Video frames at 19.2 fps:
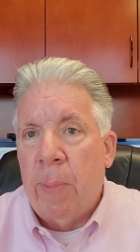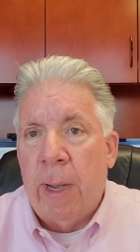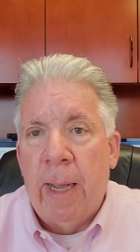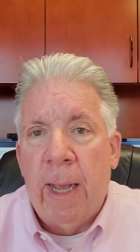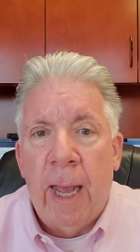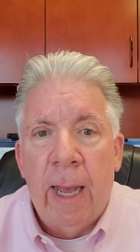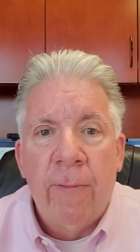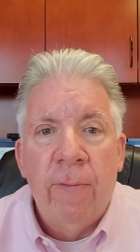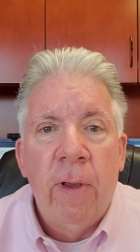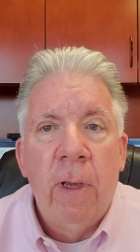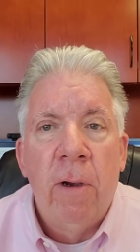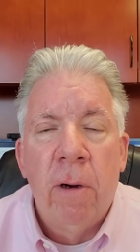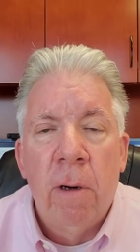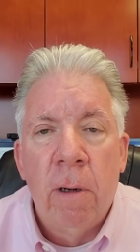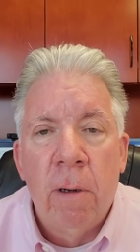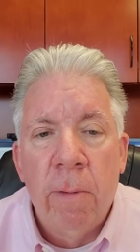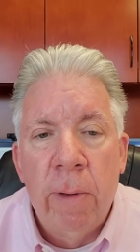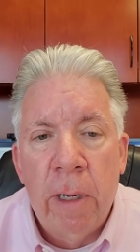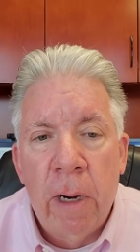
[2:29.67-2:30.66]
by having
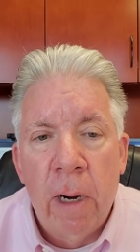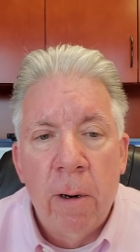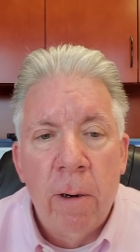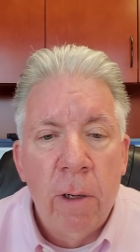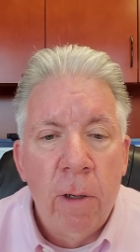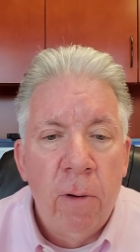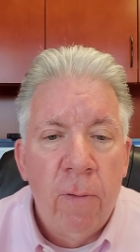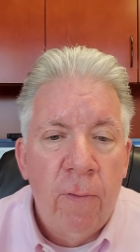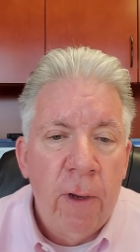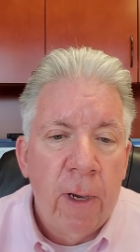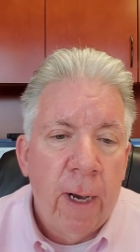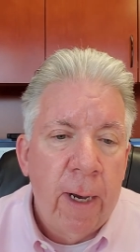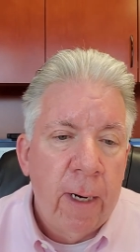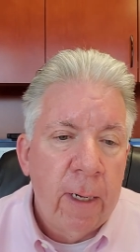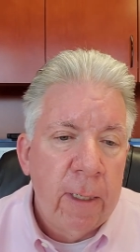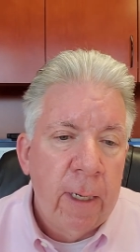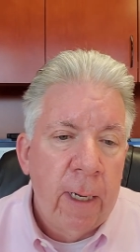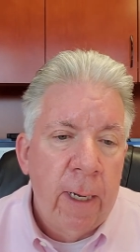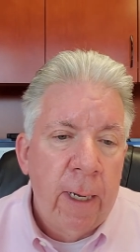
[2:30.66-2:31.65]
her recurrent
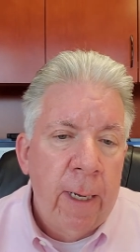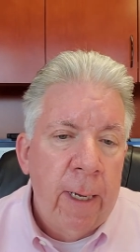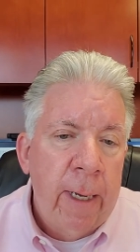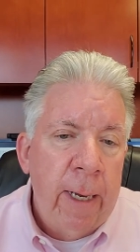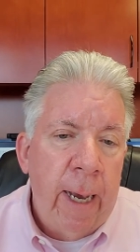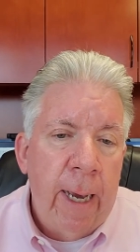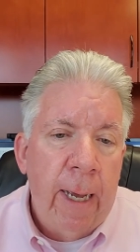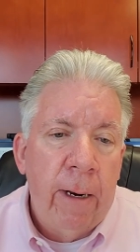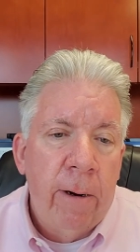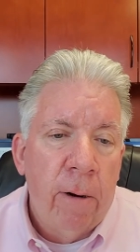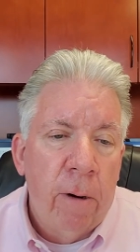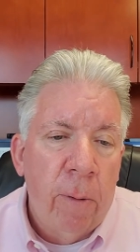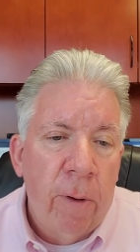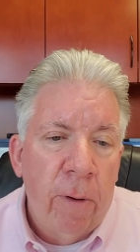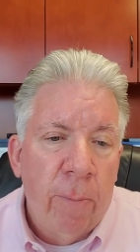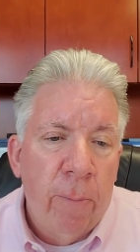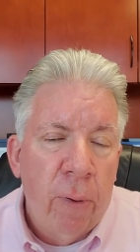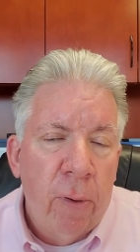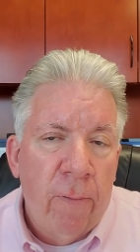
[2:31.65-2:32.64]
uveitis and
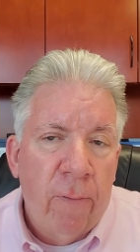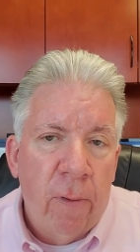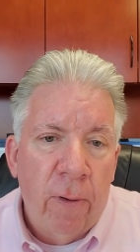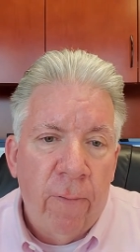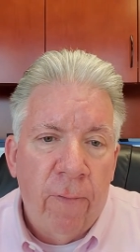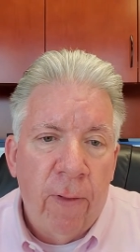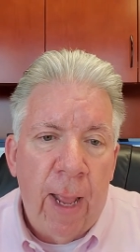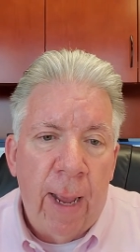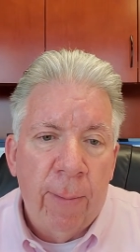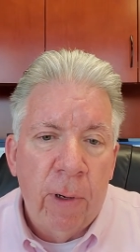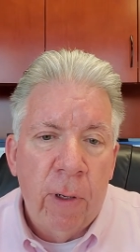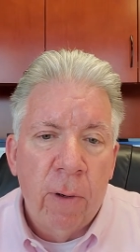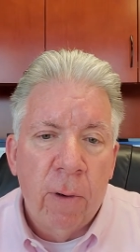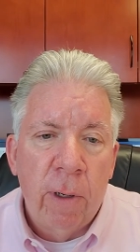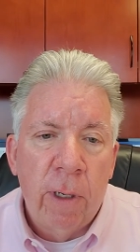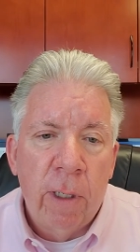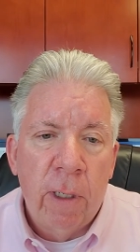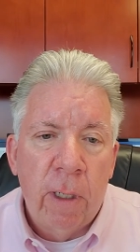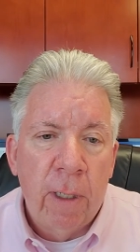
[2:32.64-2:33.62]
her peripheral
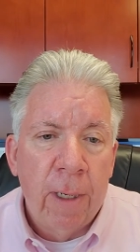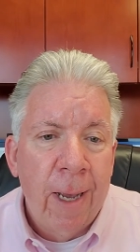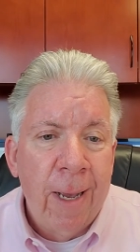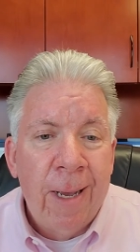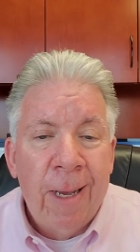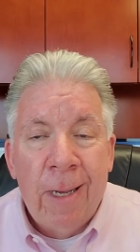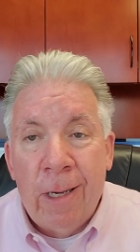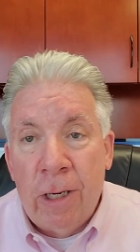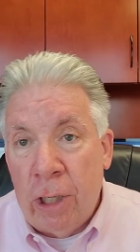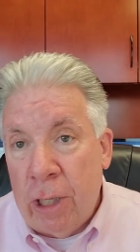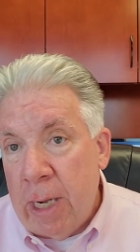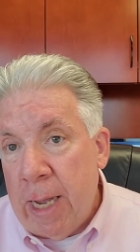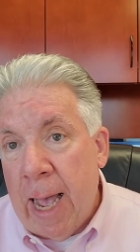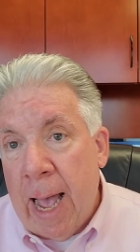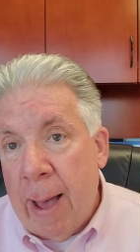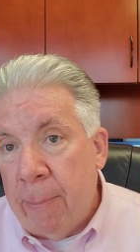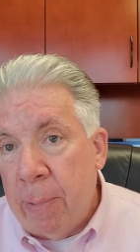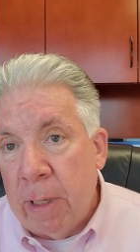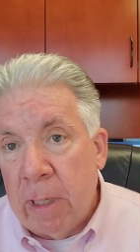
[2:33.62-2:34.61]
inflammatory disease. She
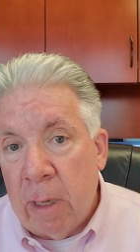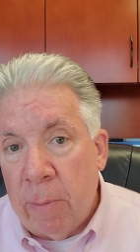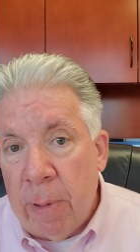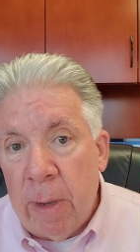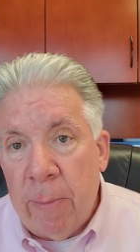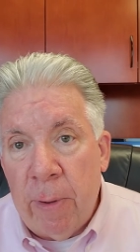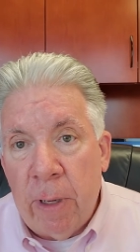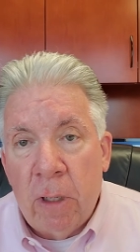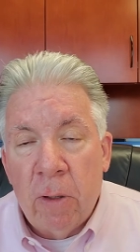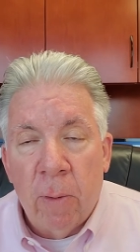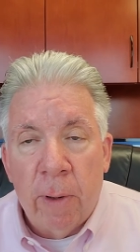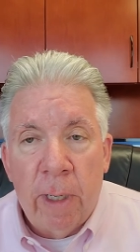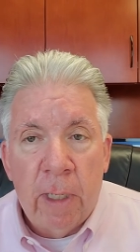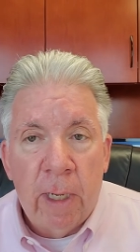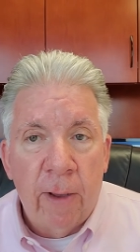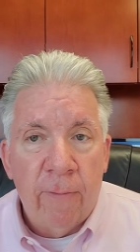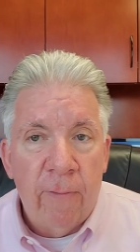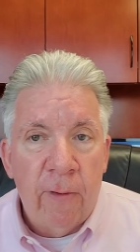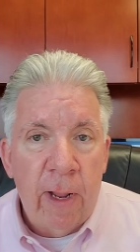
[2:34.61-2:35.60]
happens to be
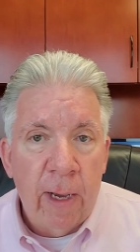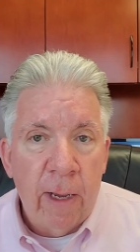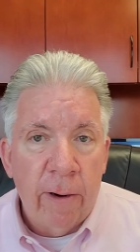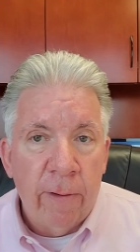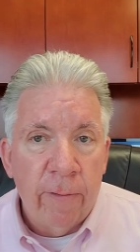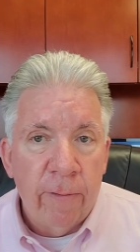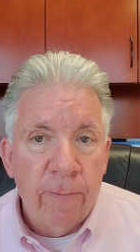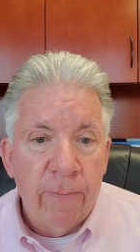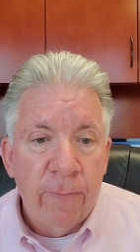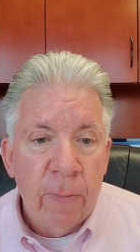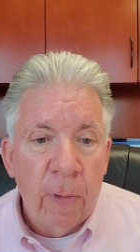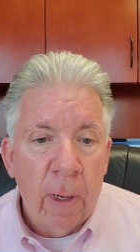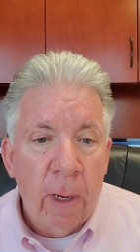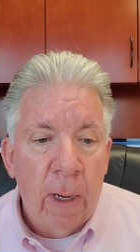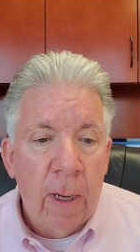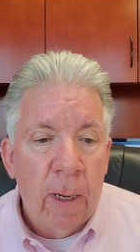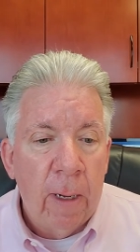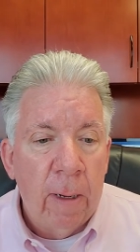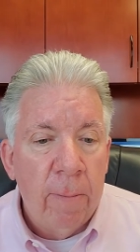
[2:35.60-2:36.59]
B27 negative,
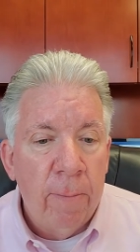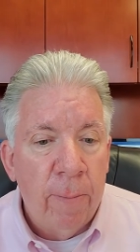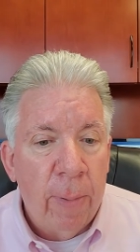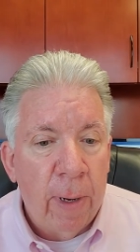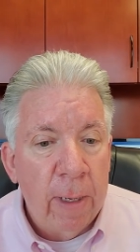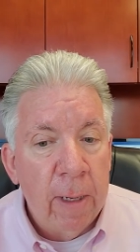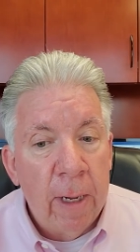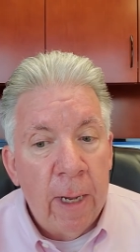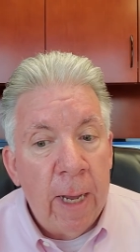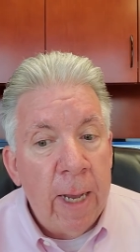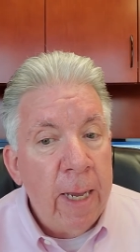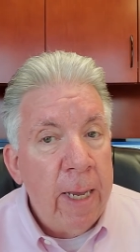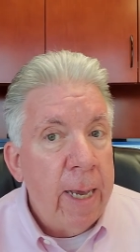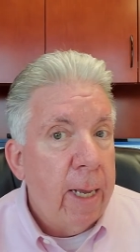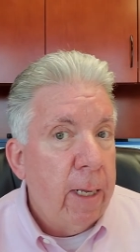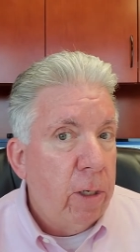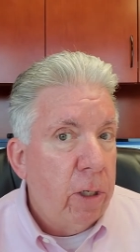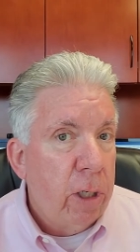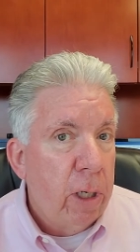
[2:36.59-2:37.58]
um, but
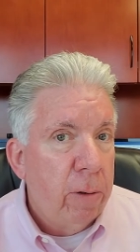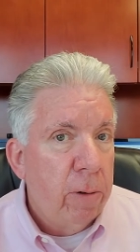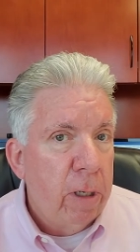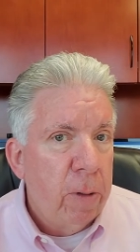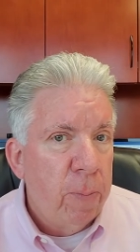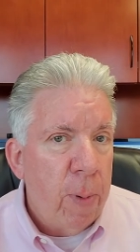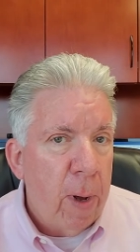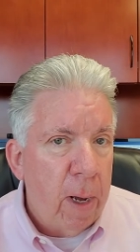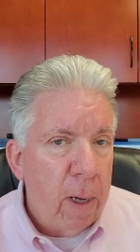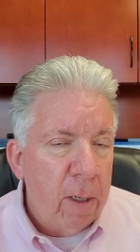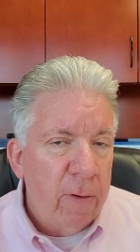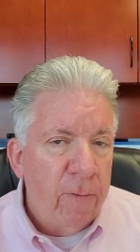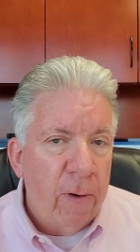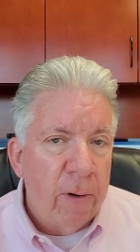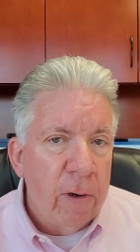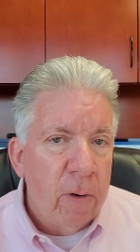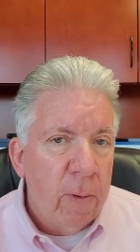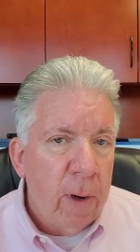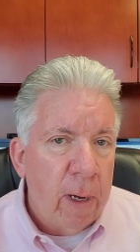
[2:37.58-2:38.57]
yet she responds
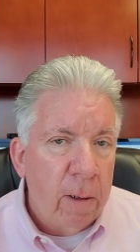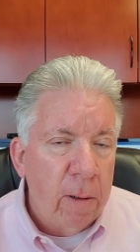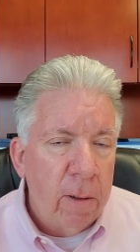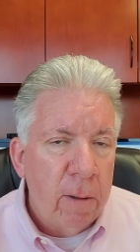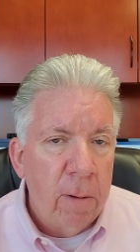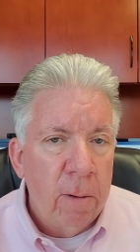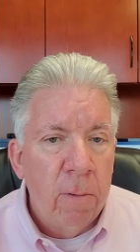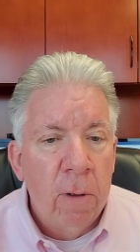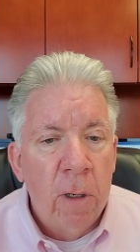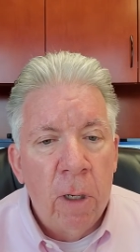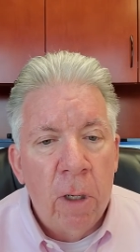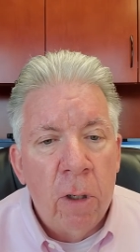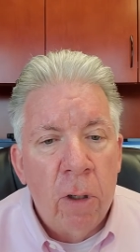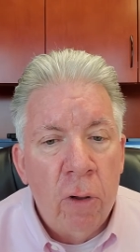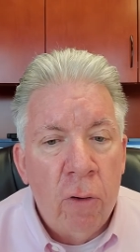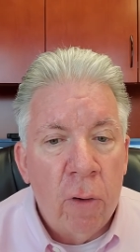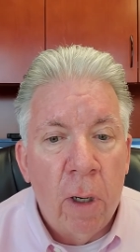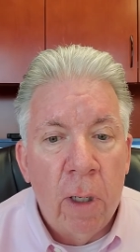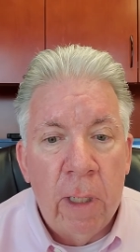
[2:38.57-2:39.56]
very well to
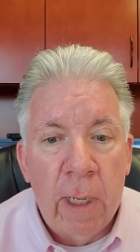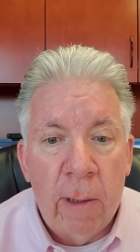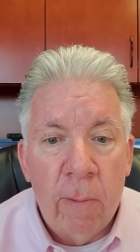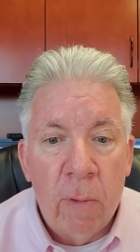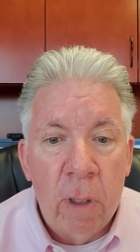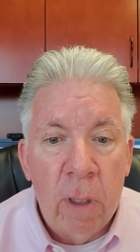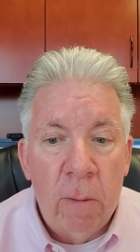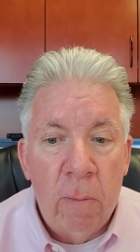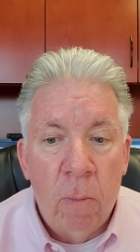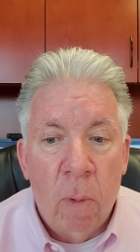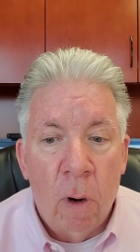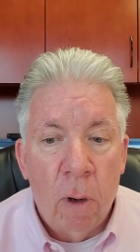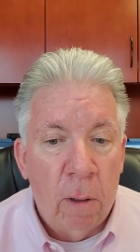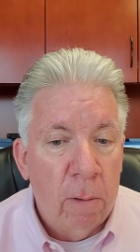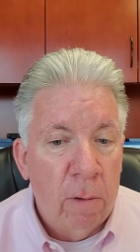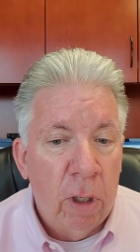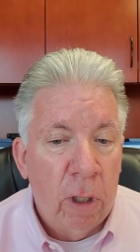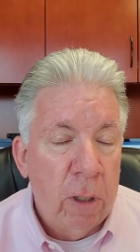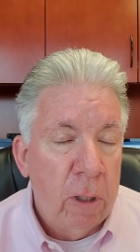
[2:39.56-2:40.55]
drugs that would
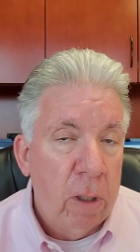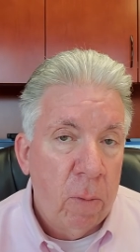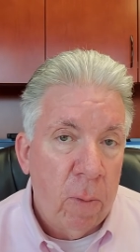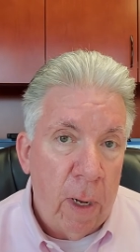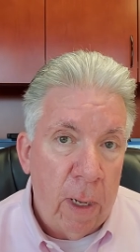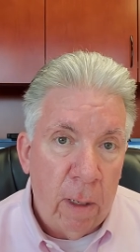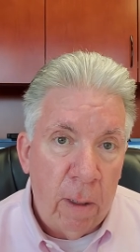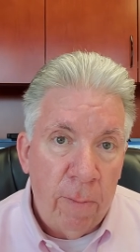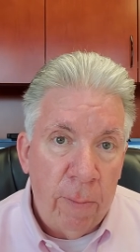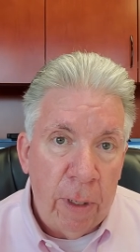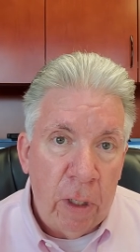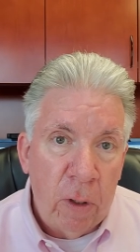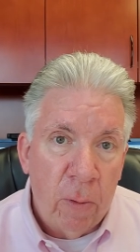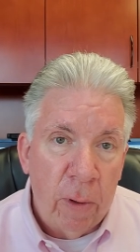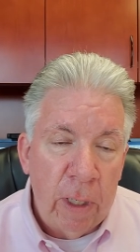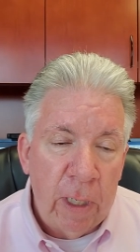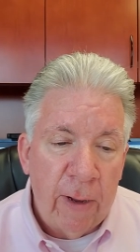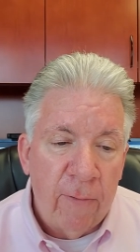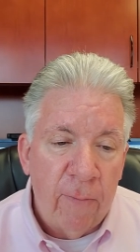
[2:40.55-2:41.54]
work just as well in
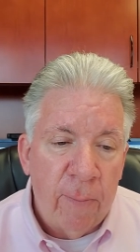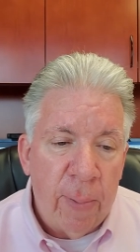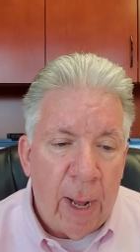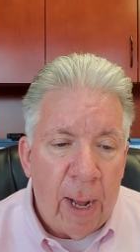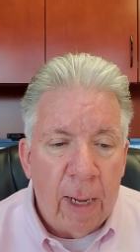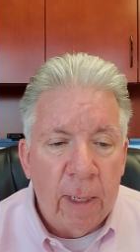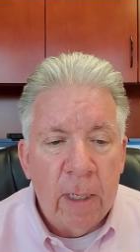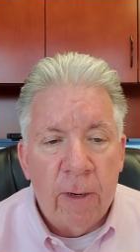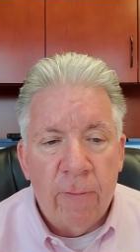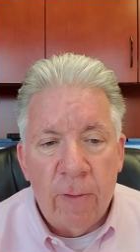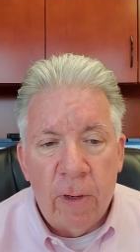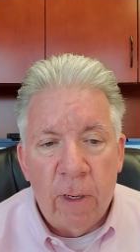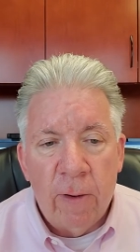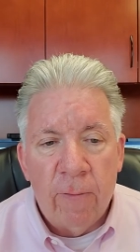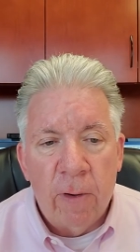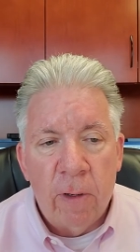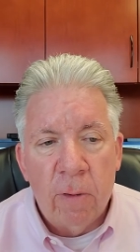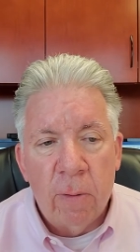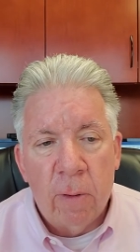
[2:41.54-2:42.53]
B27 positive
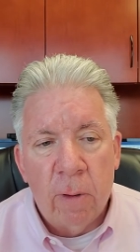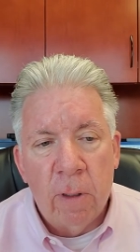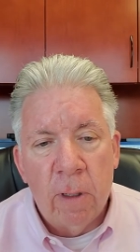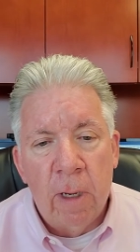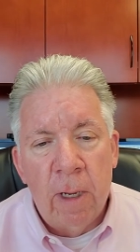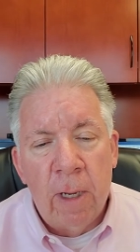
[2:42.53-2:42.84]
individuals.